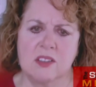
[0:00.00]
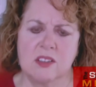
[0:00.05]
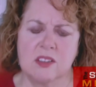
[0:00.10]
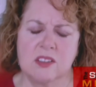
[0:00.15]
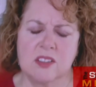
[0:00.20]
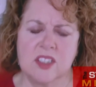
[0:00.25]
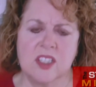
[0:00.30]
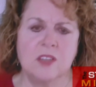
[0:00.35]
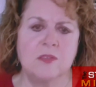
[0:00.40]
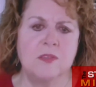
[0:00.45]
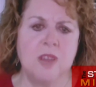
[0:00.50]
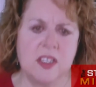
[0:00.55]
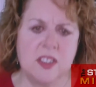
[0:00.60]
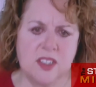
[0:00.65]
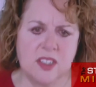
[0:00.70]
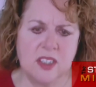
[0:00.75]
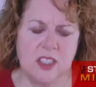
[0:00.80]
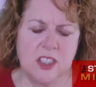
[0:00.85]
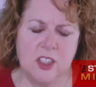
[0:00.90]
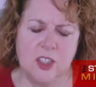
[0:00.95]
self
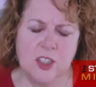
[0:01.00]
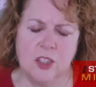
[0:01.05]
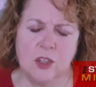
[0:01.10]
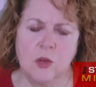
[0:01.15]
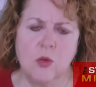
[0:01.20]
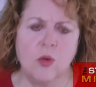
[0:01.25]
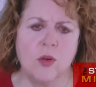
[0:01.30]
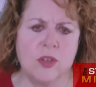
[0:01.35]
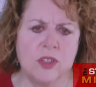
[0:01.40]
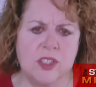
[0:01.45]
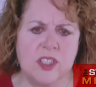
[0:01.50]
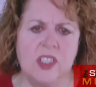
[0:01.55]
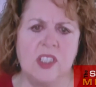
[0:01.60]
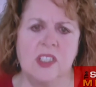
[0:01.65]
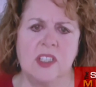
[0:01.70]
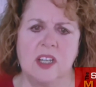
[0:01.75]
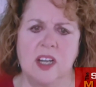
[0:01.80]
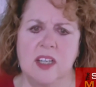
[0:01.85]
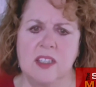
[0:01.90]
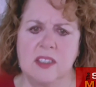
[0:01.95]
isolation and quarantine
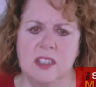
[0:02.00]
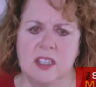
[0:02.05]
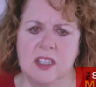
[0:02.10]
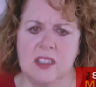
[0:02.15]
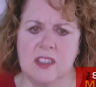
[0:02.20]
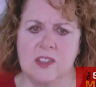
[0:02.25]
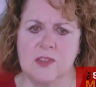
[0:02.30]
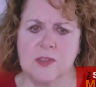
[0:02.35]
guidelines